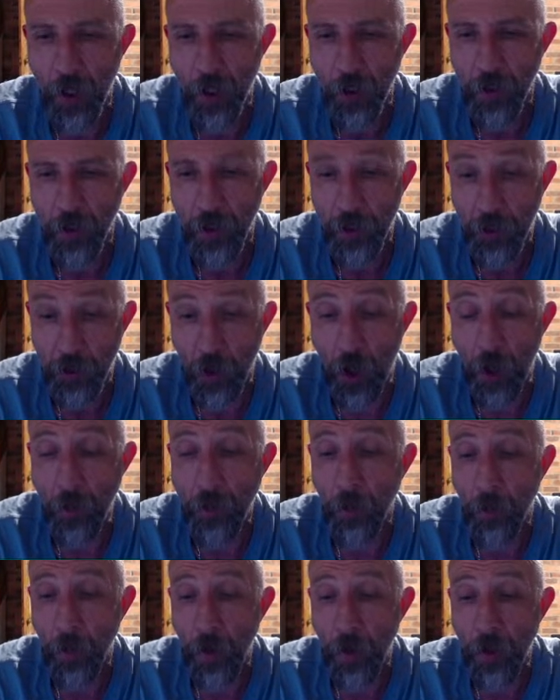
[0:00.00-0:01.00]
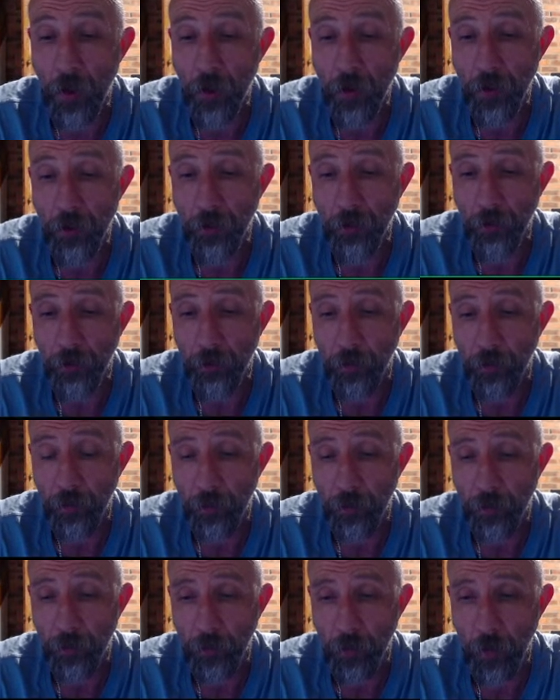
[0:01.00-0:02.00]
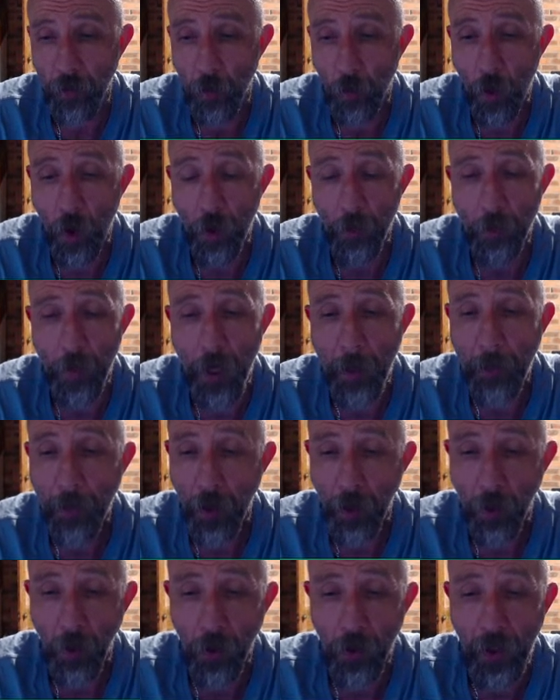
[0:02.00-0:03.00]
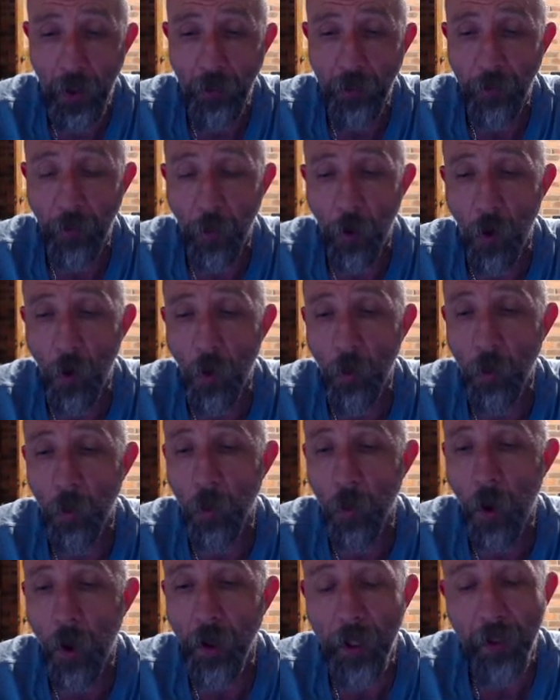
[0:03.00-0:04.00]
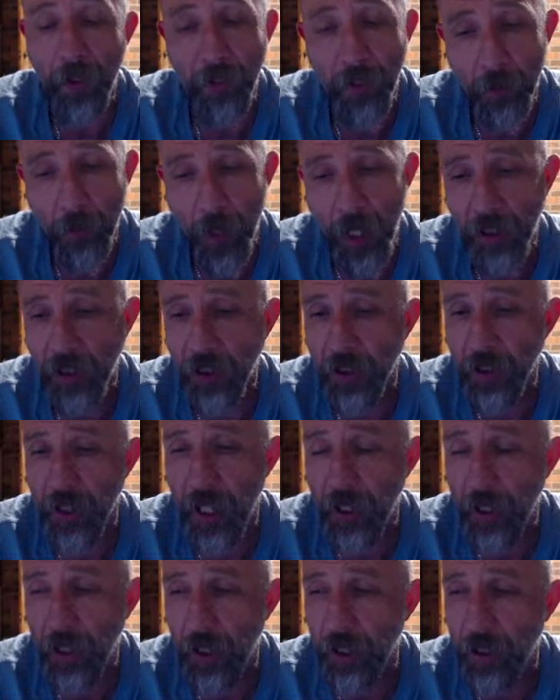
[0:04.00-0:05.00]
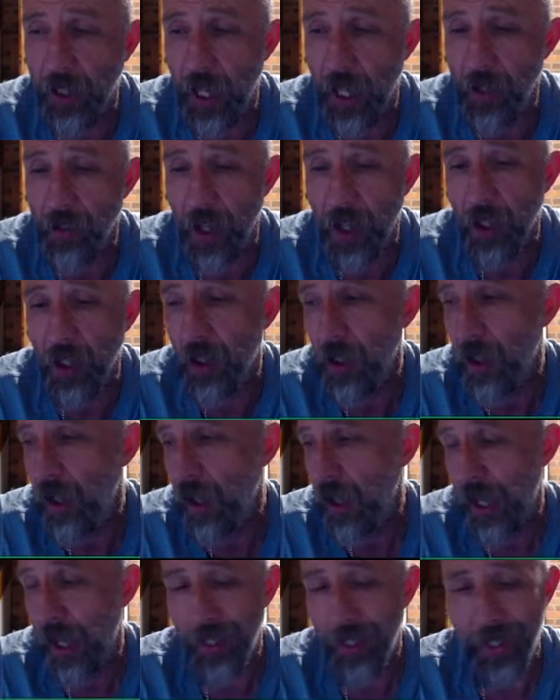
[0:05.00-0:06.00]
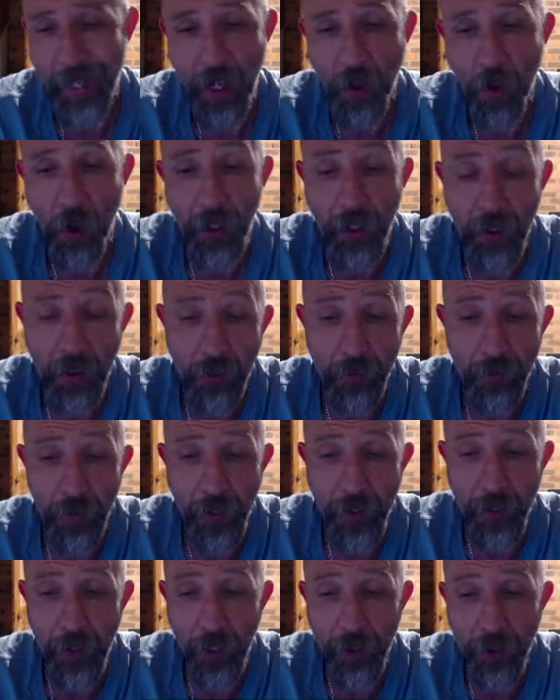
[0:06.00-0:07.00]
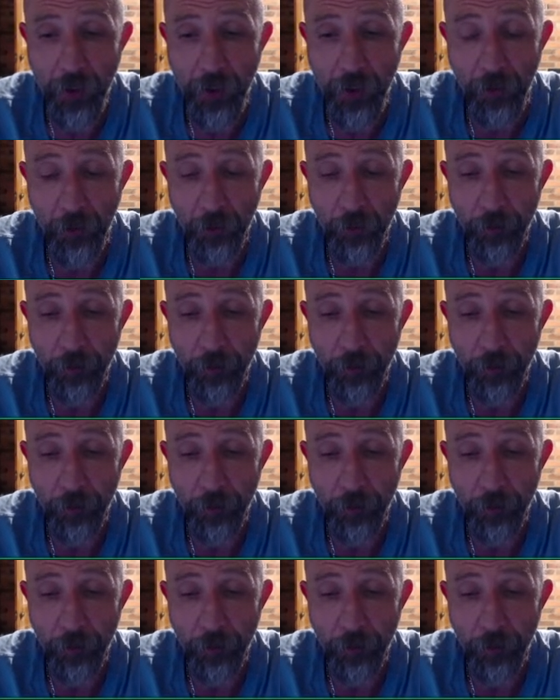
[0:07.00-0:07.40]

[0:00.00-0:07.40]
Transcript: the cyber world, what people are looking for, what information they can gather, and how I can defend against it.